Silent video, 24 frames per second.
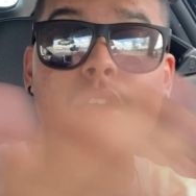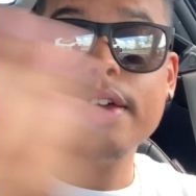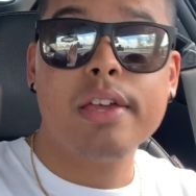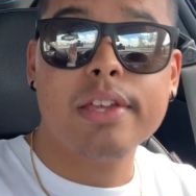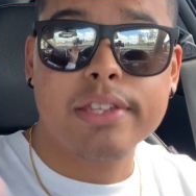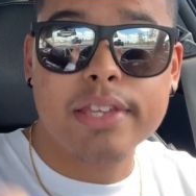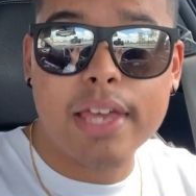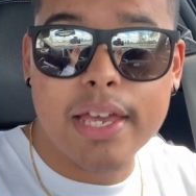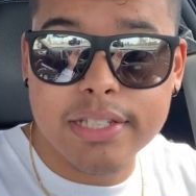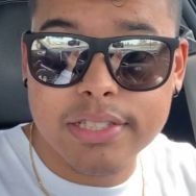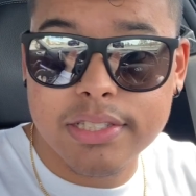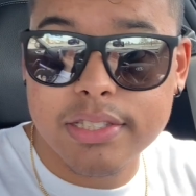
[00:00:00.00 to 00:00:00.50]

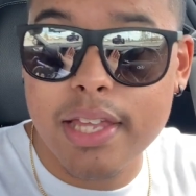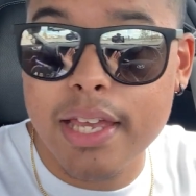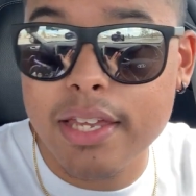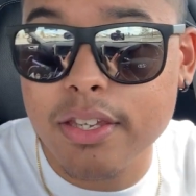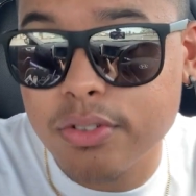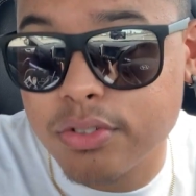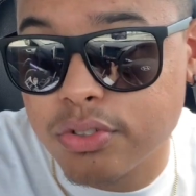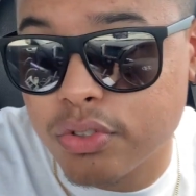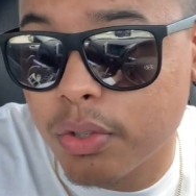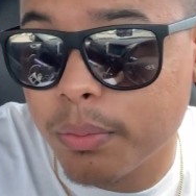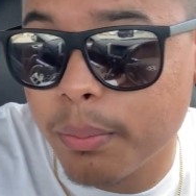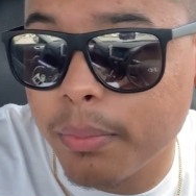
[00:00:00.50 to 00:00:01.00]
Yes, thank you
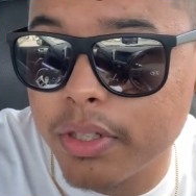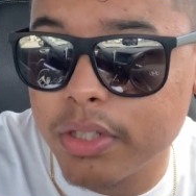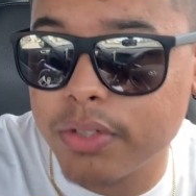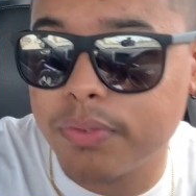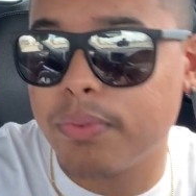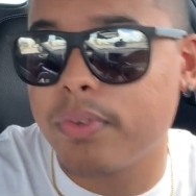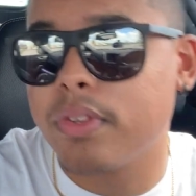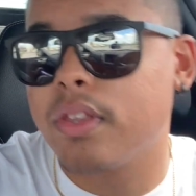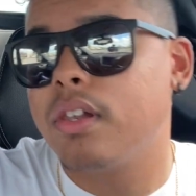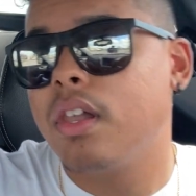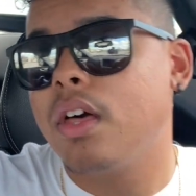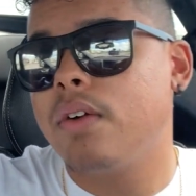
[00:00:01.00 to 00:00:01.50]
so much
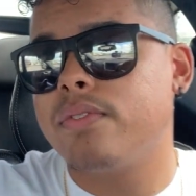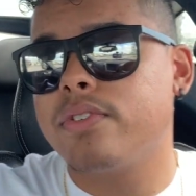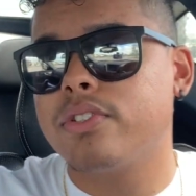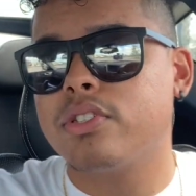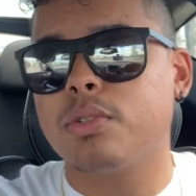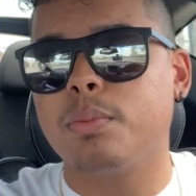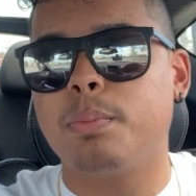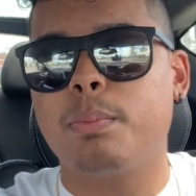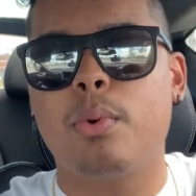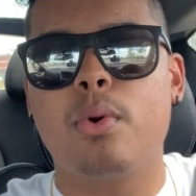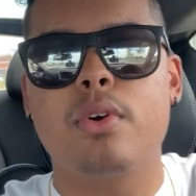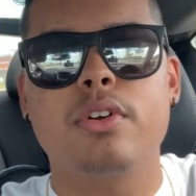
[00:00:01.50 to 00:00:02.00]
for the love and
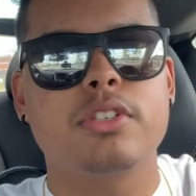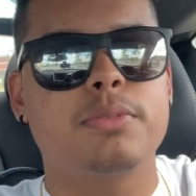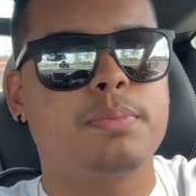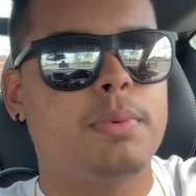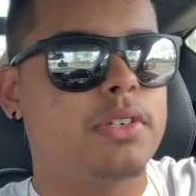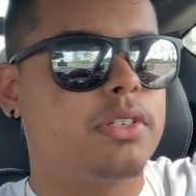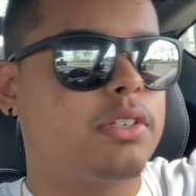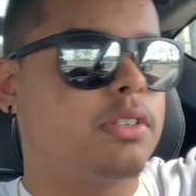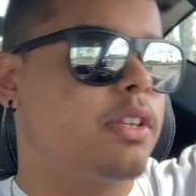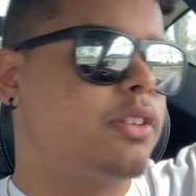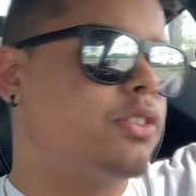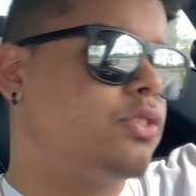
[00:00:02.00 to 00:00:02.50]
support,
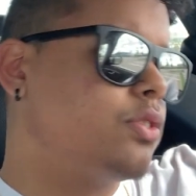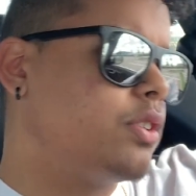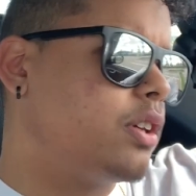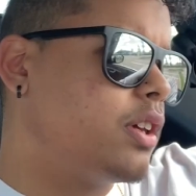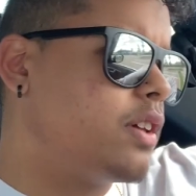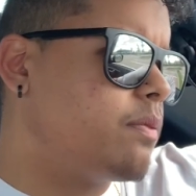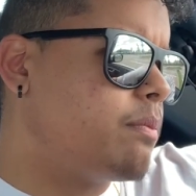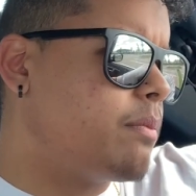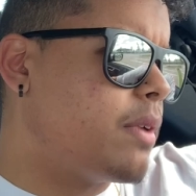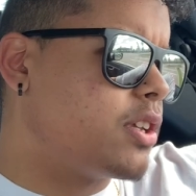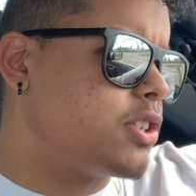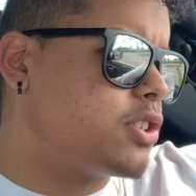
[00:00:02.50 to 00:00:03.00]
especially that you
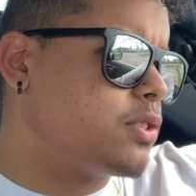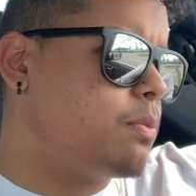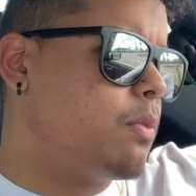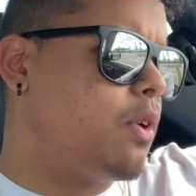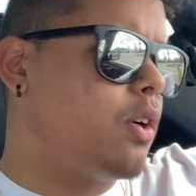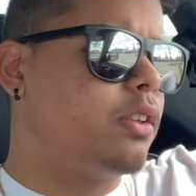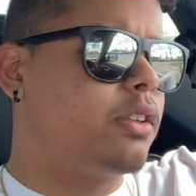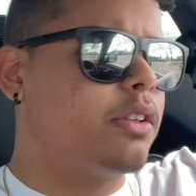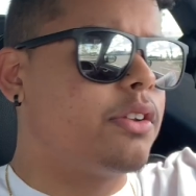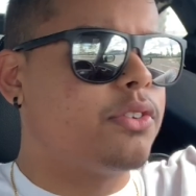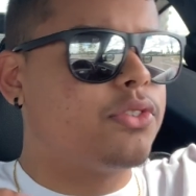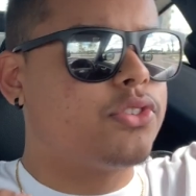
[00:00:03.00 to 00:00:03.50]
give my
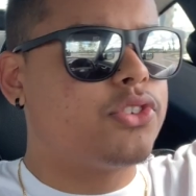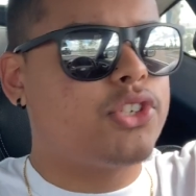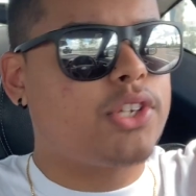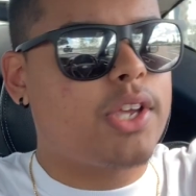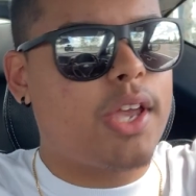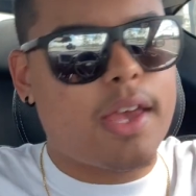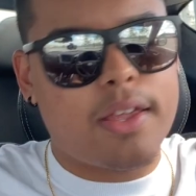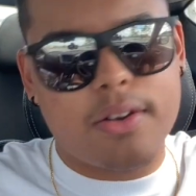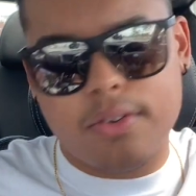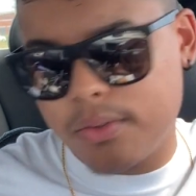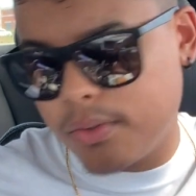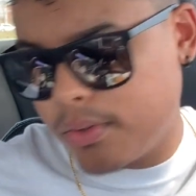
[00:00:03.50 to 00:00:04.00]
small little
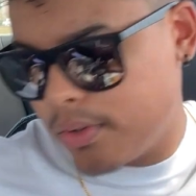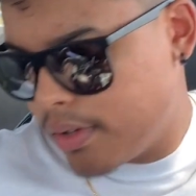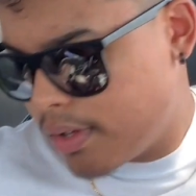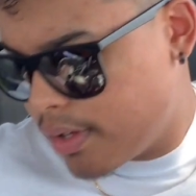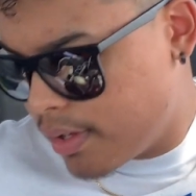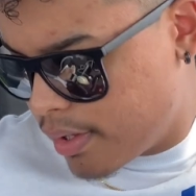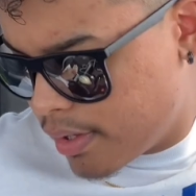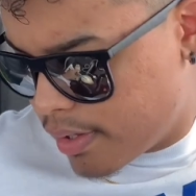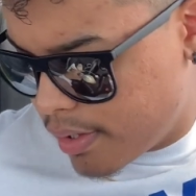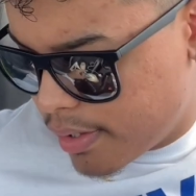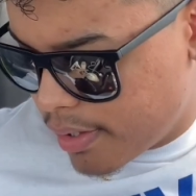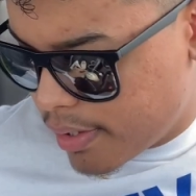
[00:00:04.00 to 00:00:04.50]
channel.
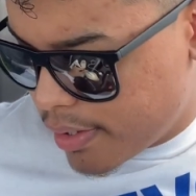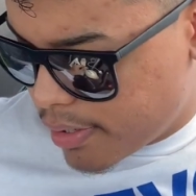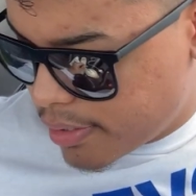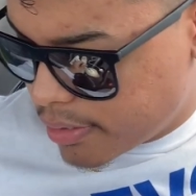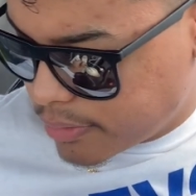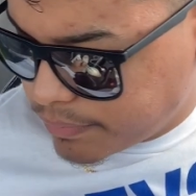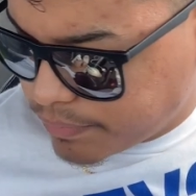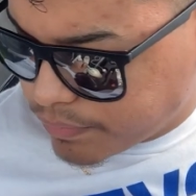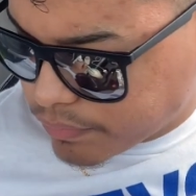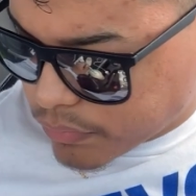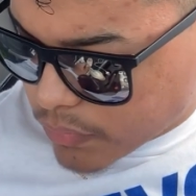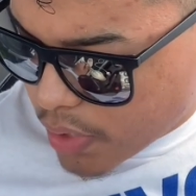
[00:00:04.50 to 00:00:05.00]

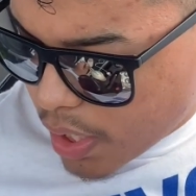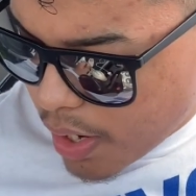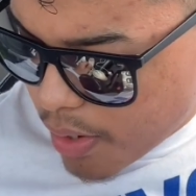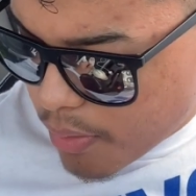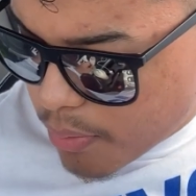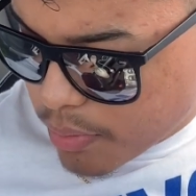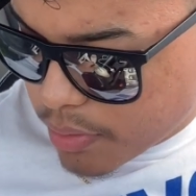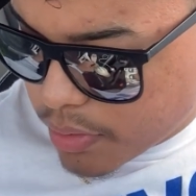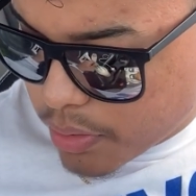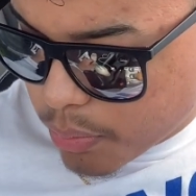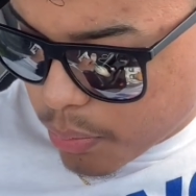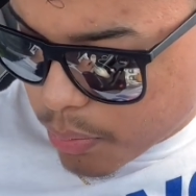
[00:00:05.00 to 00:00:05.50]
I
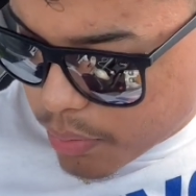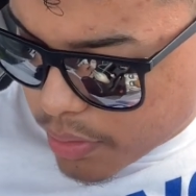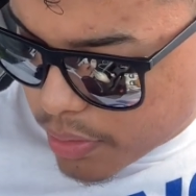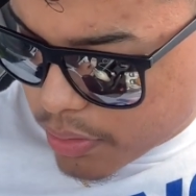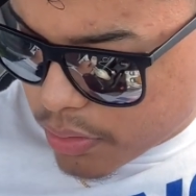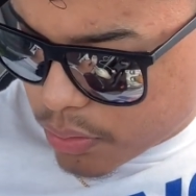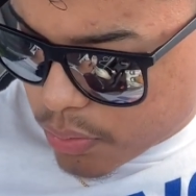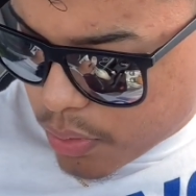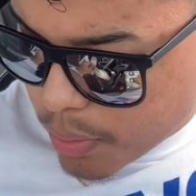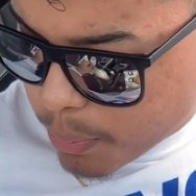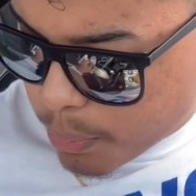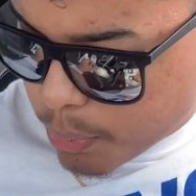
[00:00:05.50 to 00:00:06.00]
really, really
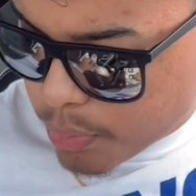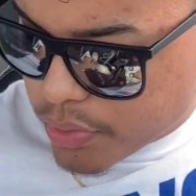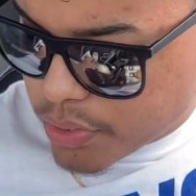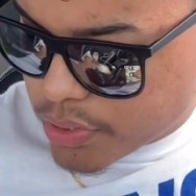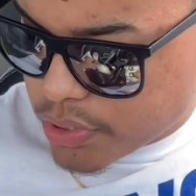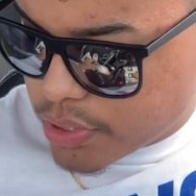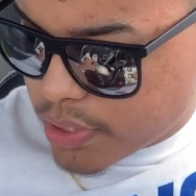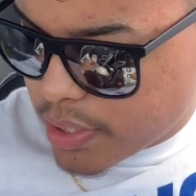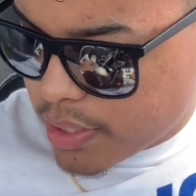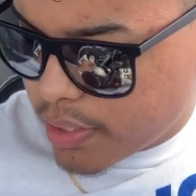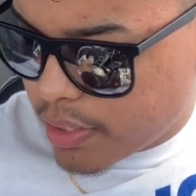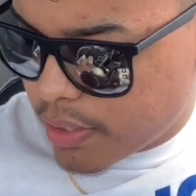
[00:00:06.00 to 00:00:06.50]
do
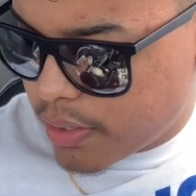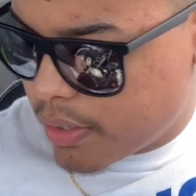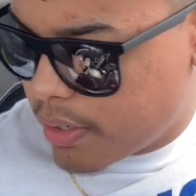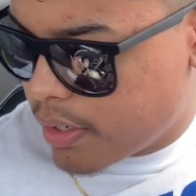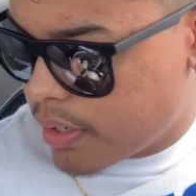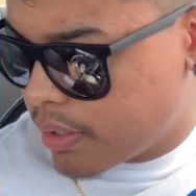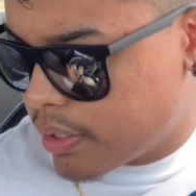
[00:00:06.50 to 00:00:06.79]
appreciate it.